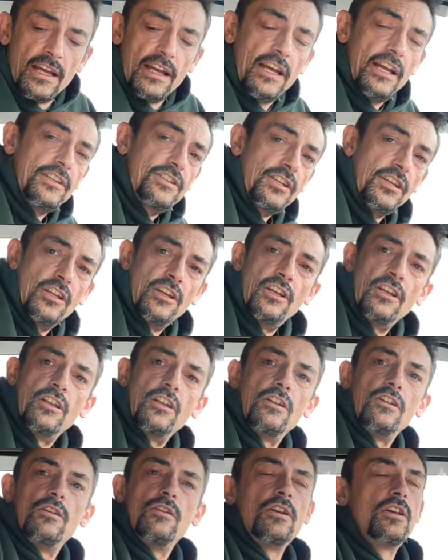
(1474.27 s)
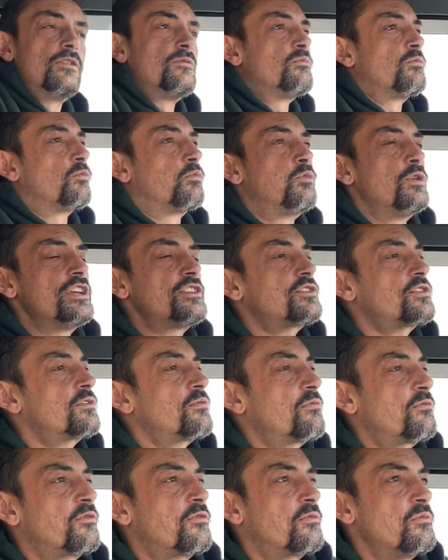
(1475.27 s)
It's a
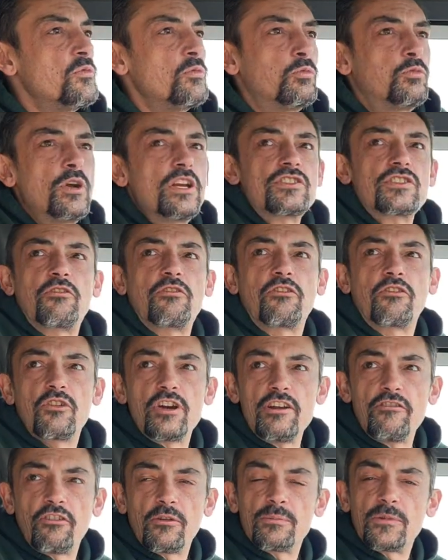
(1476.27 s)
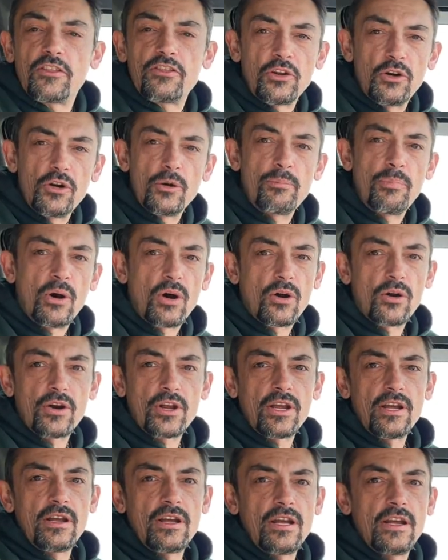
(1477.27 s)
risk-free from the third
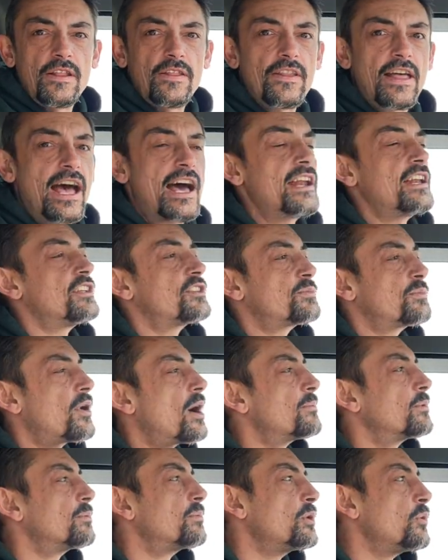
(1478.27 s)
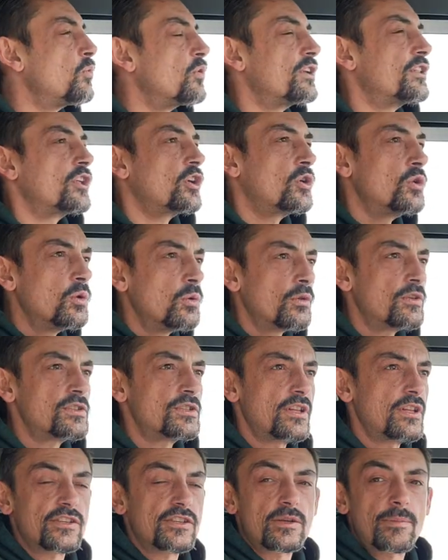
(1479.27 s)
party, and that is probably one of the
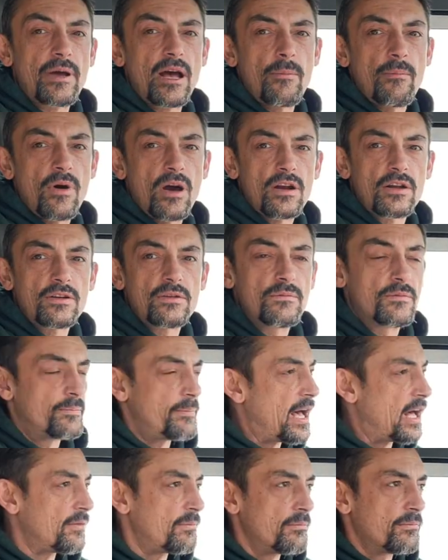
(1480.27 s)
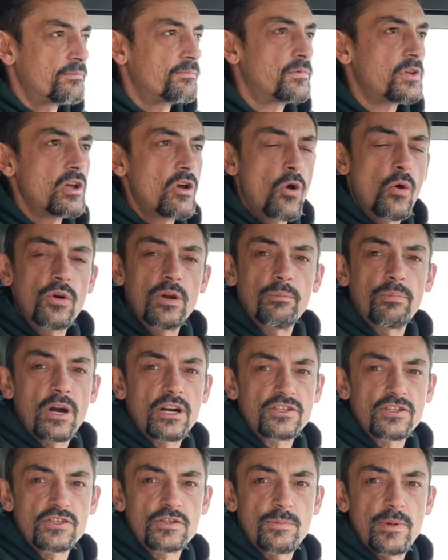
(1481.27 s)
coolest things about owning
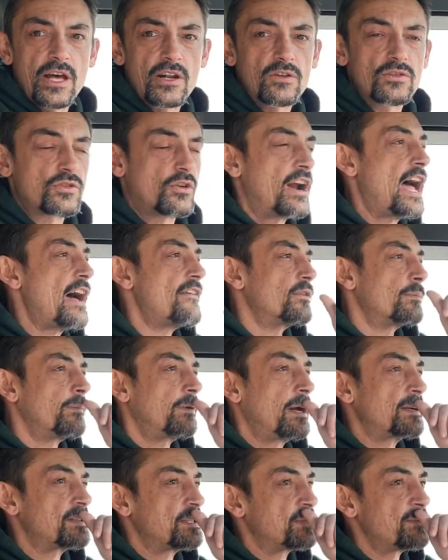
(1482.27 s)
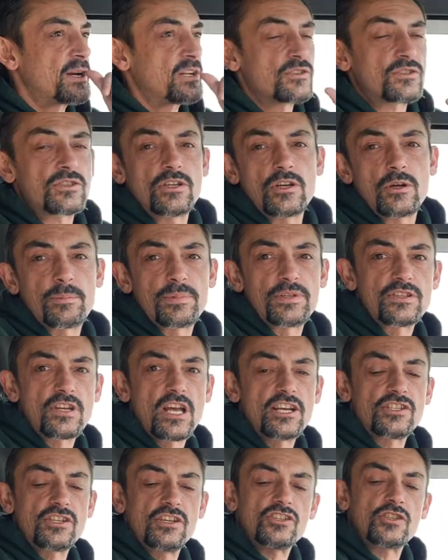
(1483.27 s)
precious metals or having precious metals in your
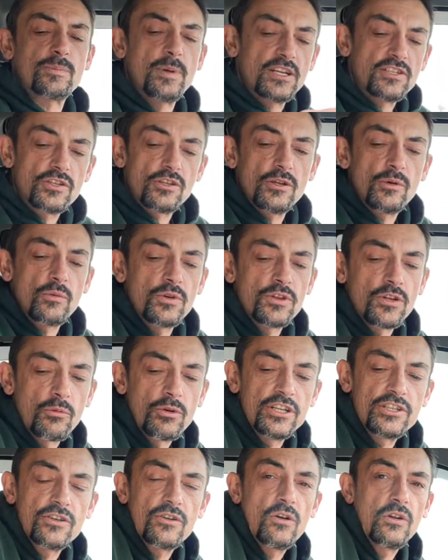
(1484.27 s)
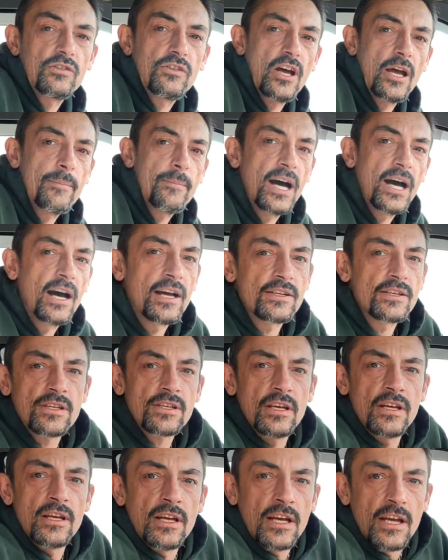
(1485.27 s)
possession, especially when they're reaching all-time highs.
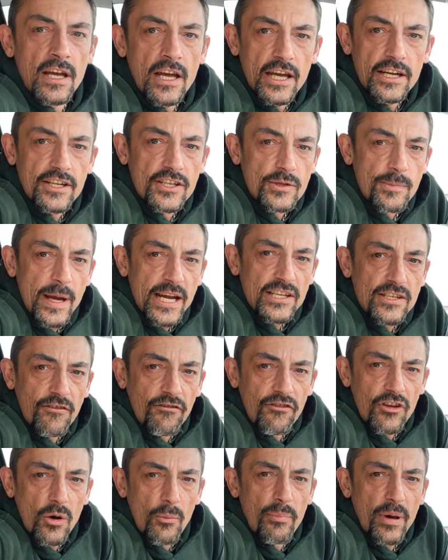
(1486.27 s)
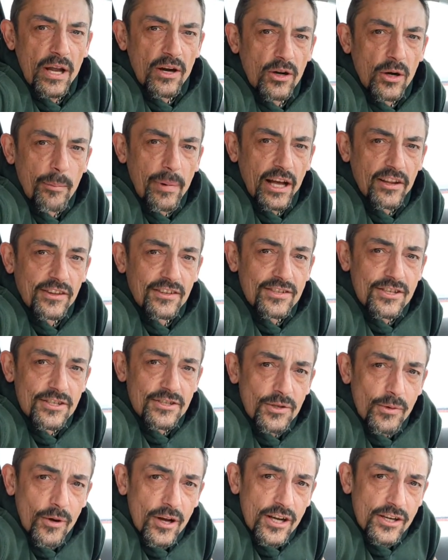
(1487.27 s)
It just makes you feel better about the
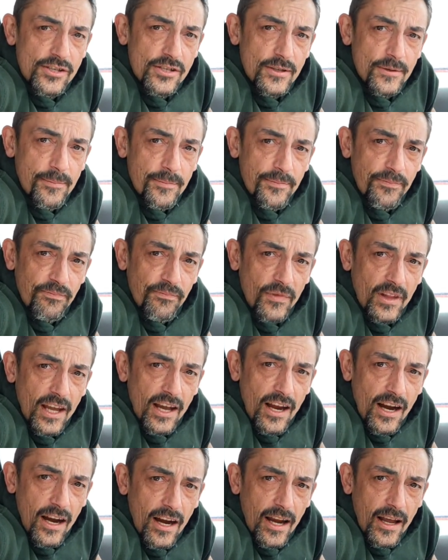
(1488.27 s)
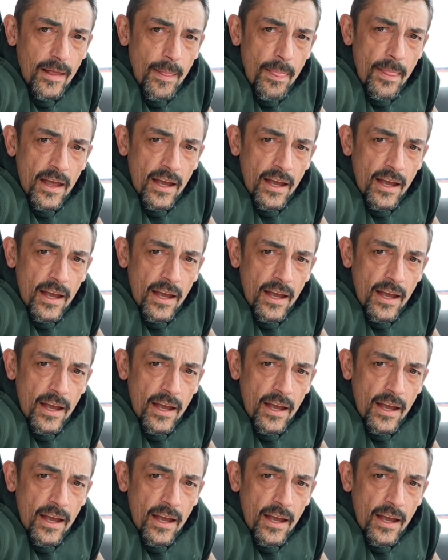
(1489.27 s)
situation. All right.